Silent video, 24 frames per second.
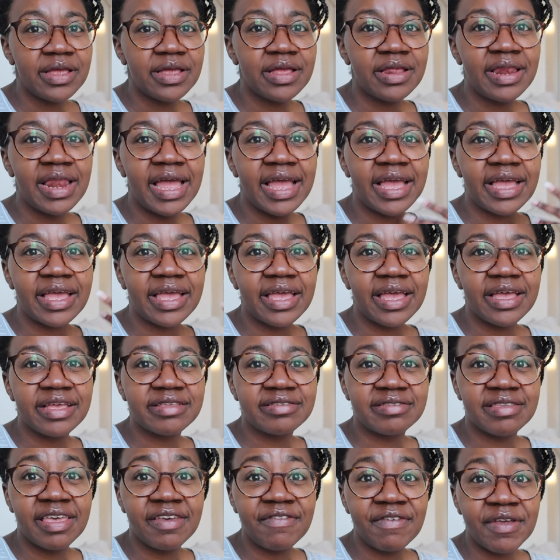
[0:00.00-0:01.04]
like
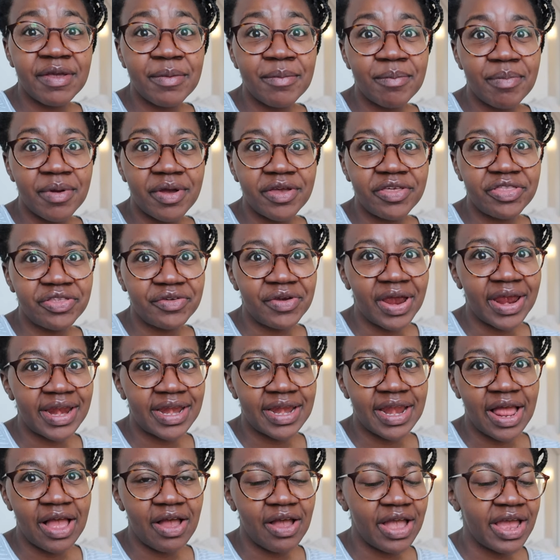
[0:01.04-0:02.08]
is giving birth
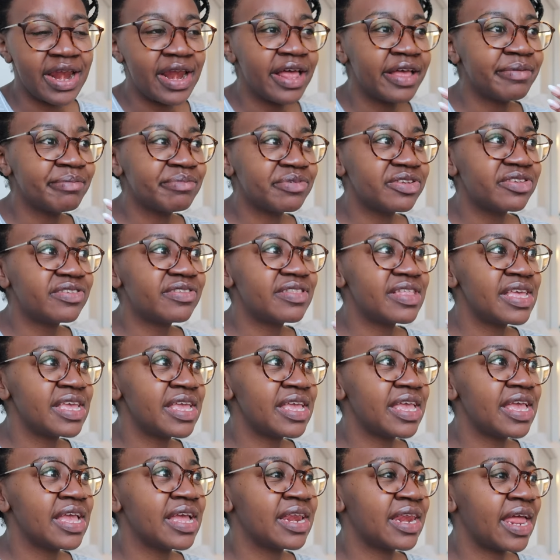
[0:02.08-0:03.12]
right now. And I'm just
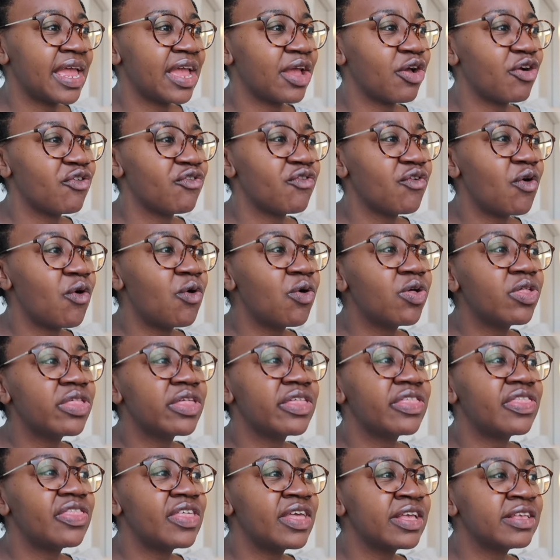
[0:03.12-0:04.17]
thinking like of all
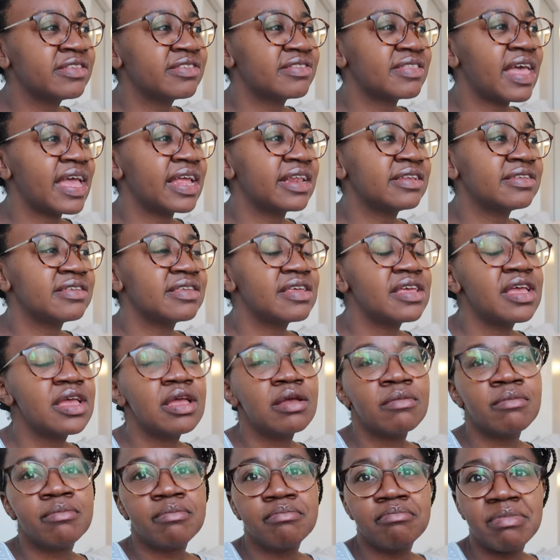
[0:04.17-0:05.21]
the things that
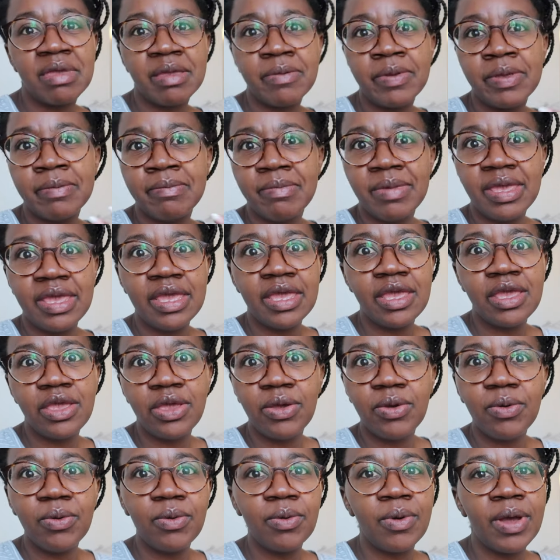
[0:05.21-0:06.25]
maybe me,
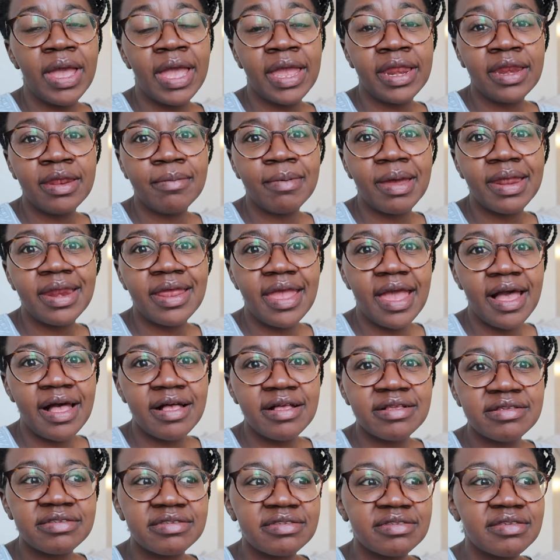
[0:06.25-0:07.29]
you, anybody
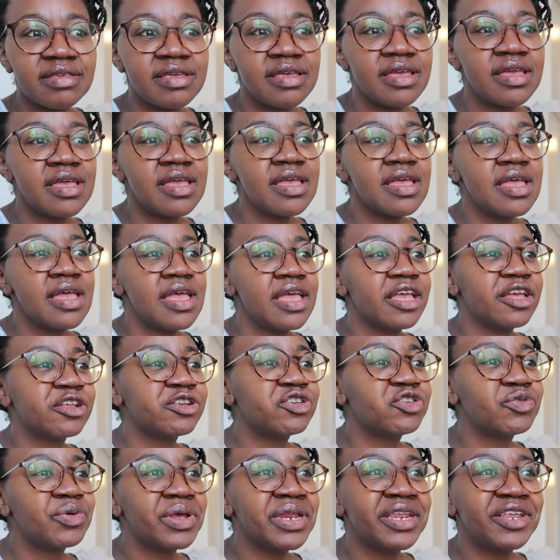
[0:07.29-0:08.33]
else
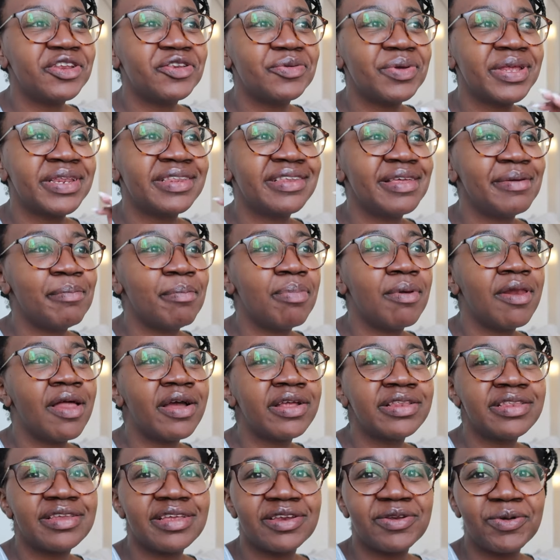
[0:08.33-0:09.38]
in 2020
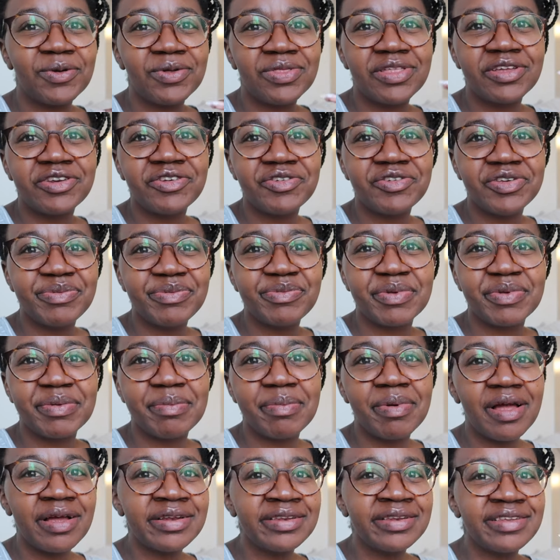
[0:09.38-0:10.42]
planted, all the dreams we
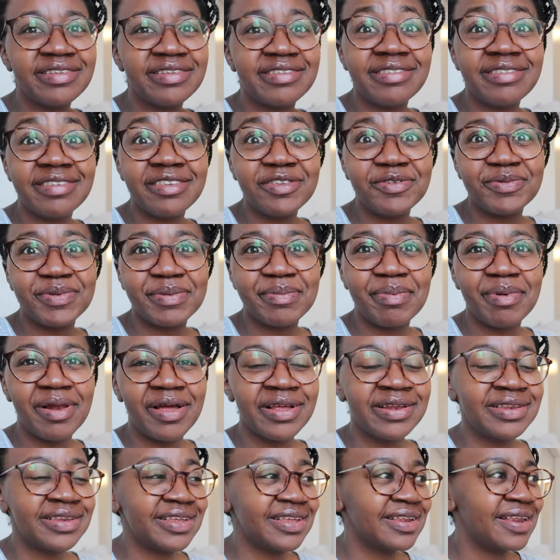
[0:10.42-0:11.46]
planted, seeds we
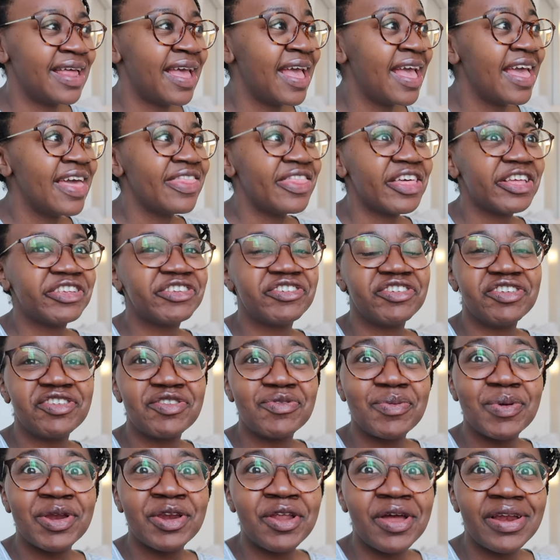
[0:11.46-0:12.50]
planted, that
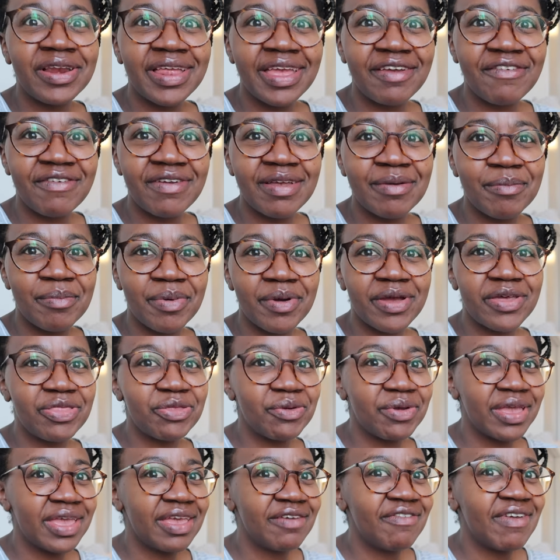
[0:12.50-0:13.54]
just were not giving birth
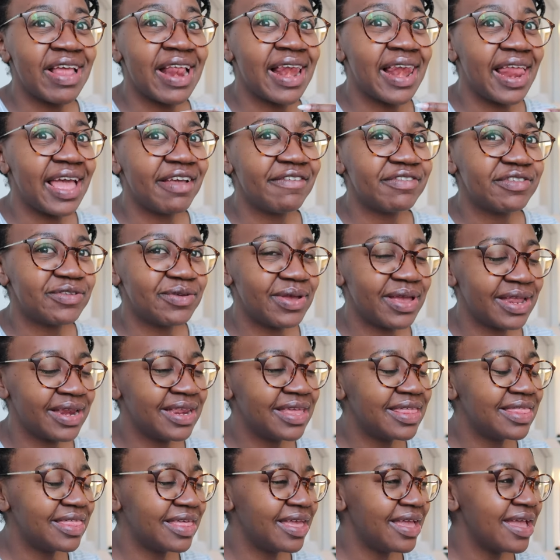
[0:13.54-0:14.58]
or giving life to
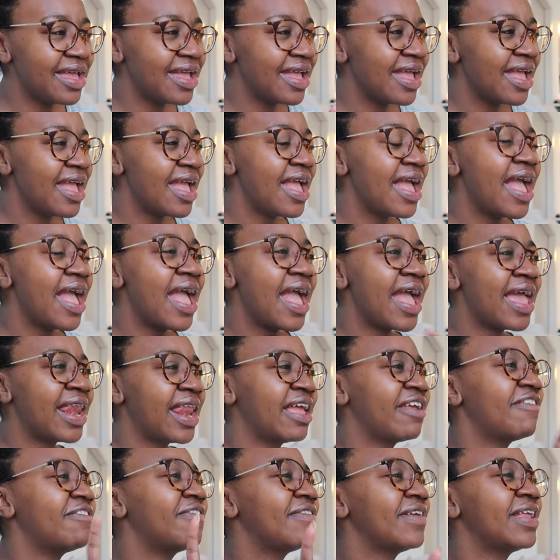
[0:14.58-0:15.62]
anything. And
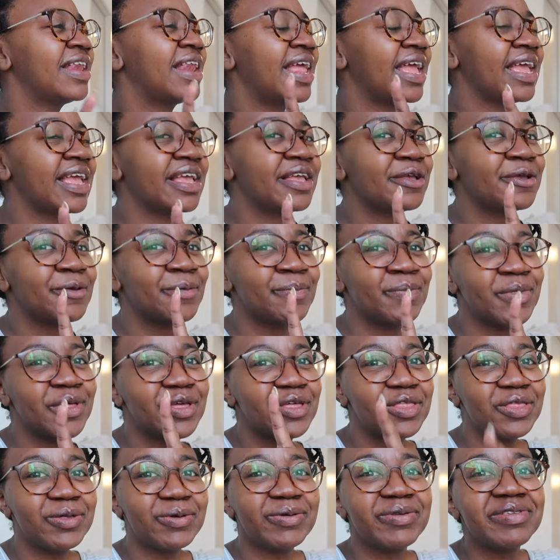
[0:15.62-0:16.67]
I feel
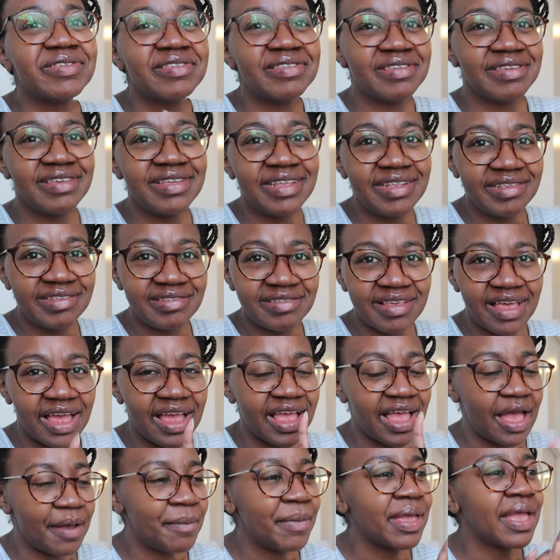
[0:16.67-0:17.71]
like those seeds are
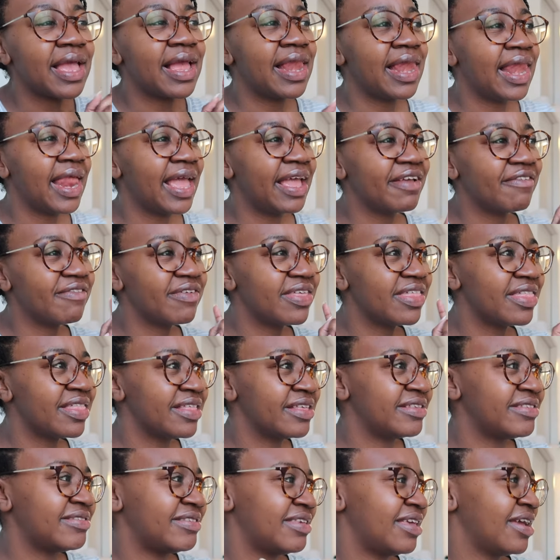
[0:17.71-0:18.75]
coming alive
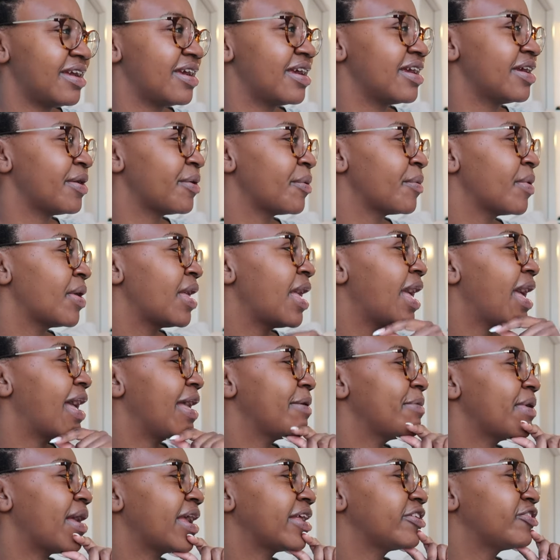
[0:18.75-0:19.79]
this year.
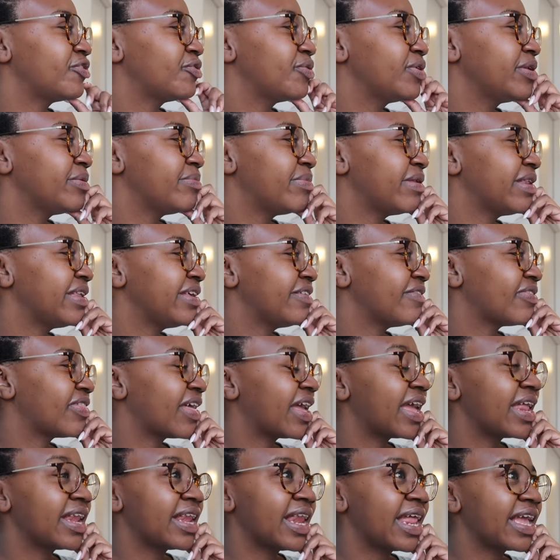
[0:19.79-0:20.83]
I truly believe
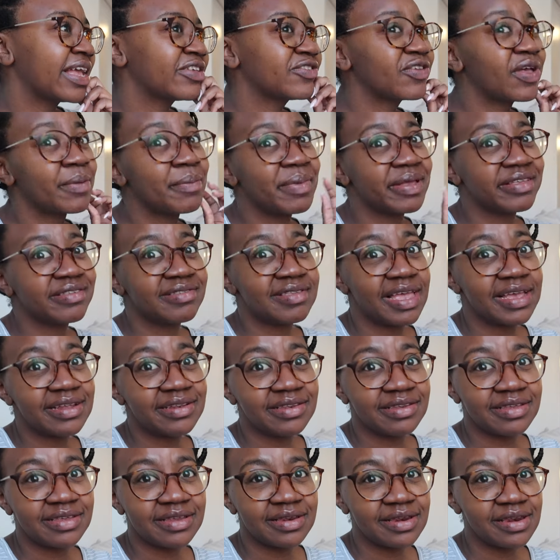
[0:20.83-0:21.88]
that, like, so I'm
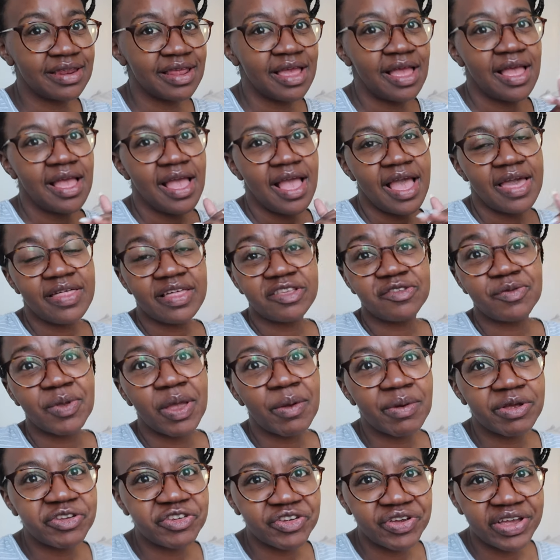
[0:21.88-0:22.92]
excited. That's why I
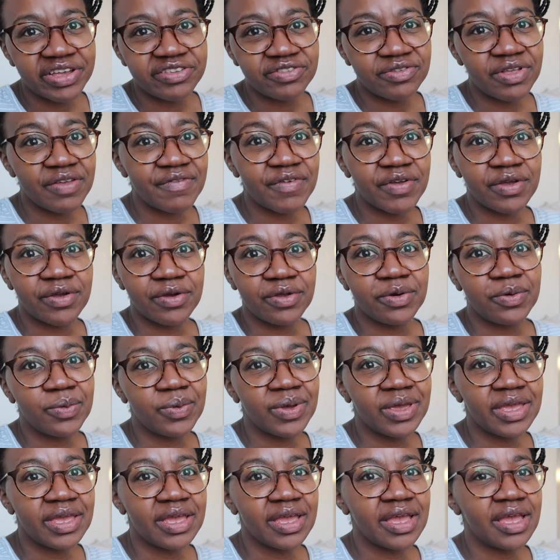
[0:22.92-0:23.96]
want you guys to have a good
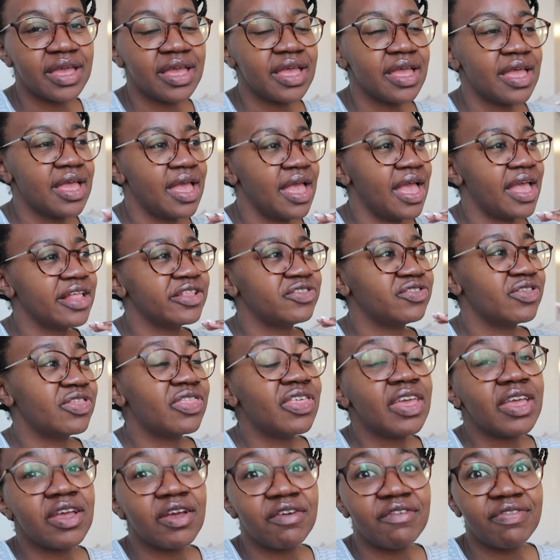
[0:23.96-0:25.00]
week and to
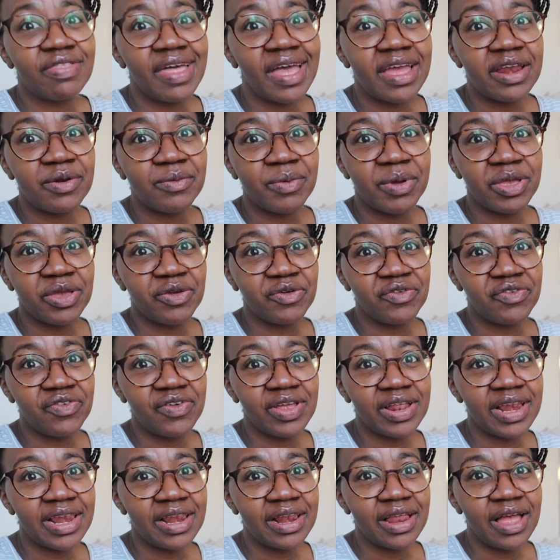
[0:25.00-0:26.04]
think of that when you
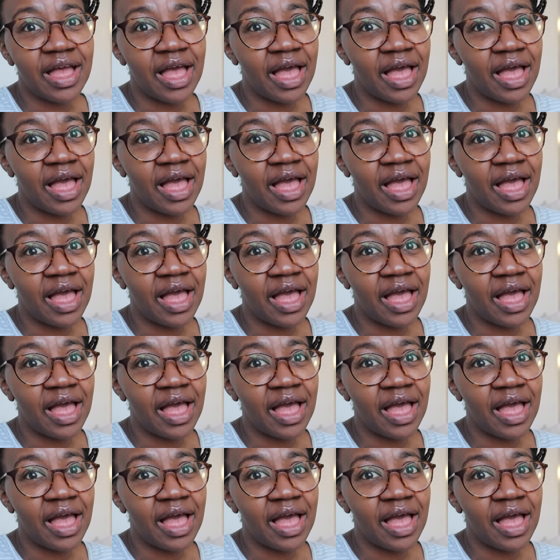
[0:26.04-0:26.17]
feel